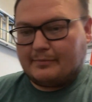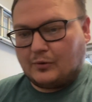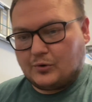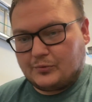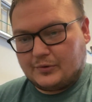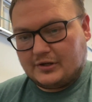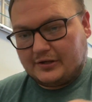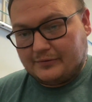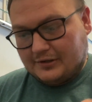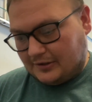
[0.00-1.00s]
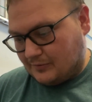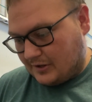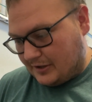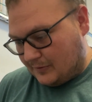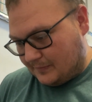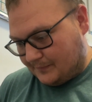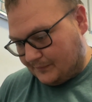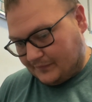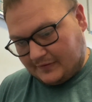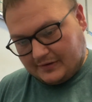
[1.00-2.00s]
poured really, really well.
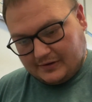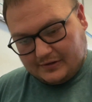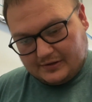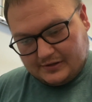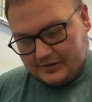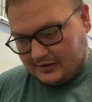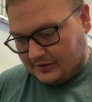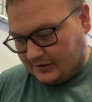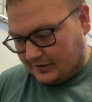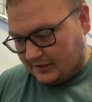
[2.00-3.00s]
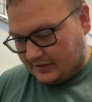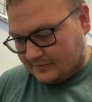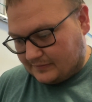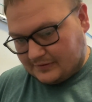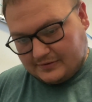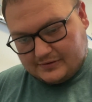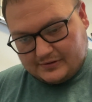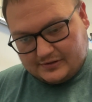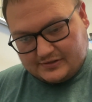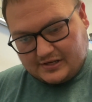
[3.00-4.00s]
The next
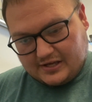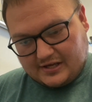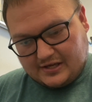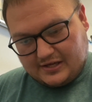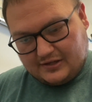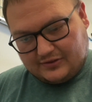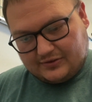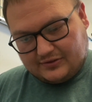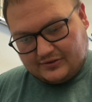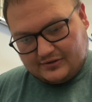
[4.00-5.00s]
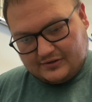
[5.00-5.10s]
one is an 1/8.